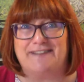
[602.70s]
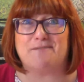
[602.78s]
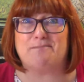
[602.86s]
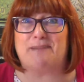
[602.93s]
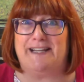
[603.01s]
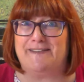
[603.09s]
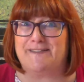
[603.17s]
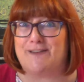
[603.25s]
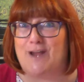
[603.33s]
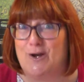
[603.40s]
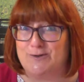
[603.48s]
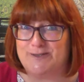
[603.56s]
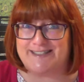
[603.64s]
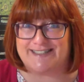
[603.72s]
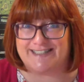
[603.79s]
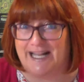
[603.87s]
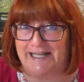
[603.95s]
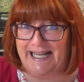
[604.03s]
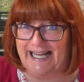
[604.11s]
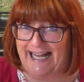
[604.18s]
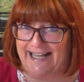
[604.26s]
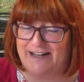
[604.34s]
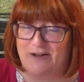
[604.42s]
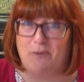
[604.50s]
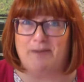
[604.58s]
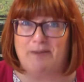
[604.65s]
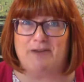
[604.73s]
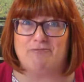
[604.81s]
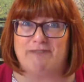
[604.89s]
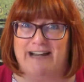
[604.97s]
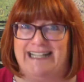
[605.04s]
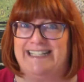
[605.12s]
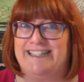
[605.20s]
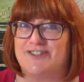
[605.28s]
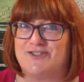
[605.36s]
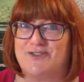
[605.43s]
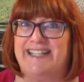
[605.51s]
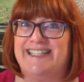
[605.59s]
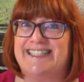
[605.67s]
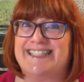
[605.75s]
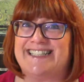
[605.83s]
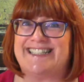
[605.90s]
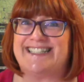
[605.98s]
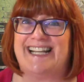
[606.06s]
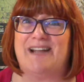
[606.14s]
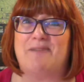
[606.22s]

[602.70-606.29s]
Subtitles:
to be so sunny and it'll be really strange to sing